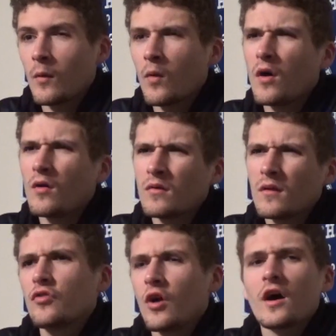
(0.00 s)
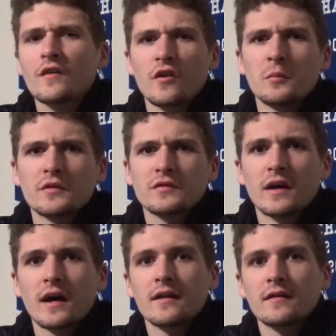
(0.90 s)
Well, Josh almost
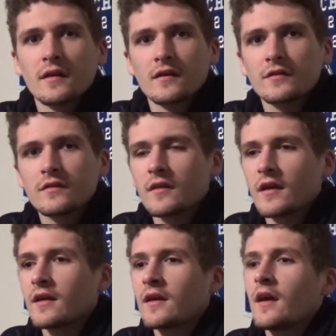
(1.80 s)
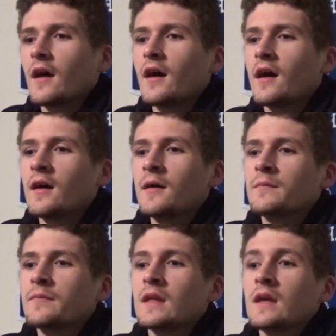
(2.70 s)
died, I should say.
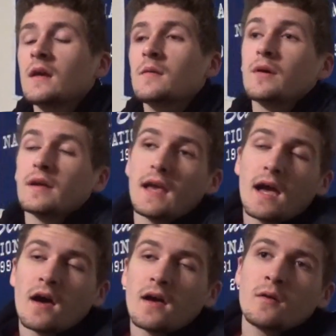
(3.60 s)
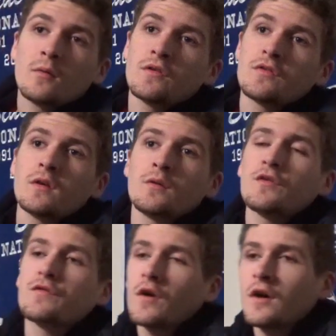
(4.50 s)
But yeah, it
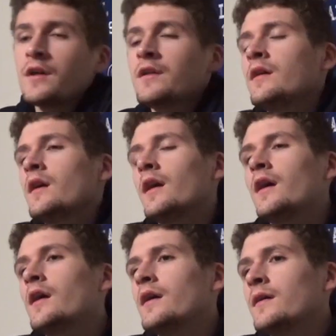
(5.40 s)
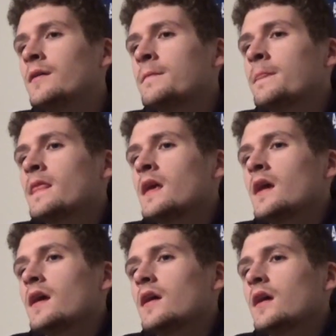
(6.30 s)
was fun.
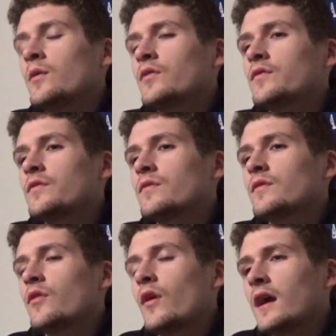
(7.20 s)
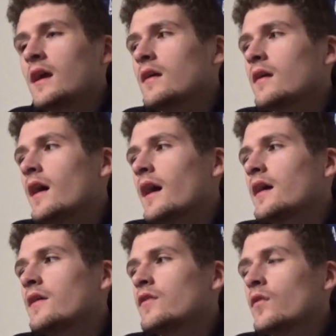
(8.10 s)
It was great. I
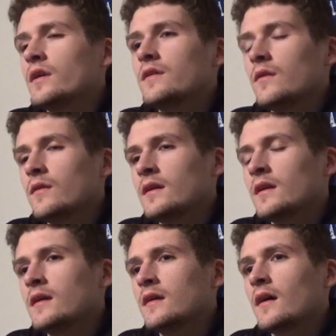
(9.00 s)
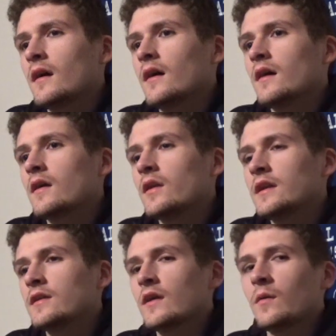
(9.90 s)
enjoyed doing it.
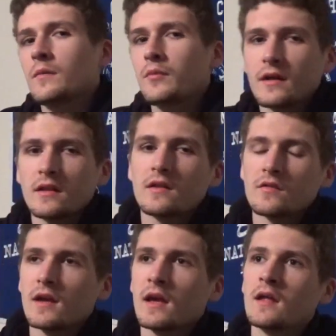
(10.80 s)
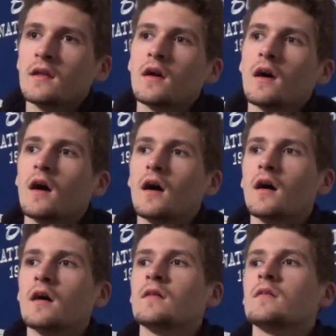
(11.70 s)
Cledus, I want to play Cledus again
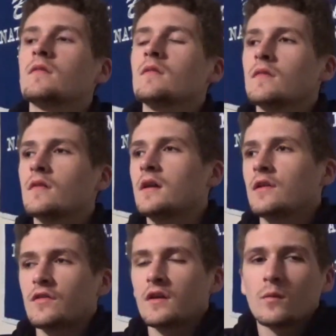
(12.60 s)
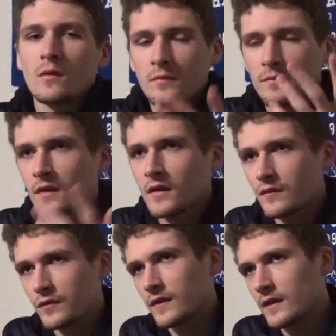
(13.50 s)
in a sequel
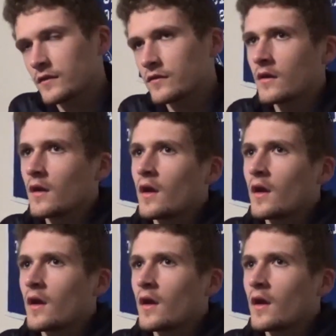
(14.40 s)
for this.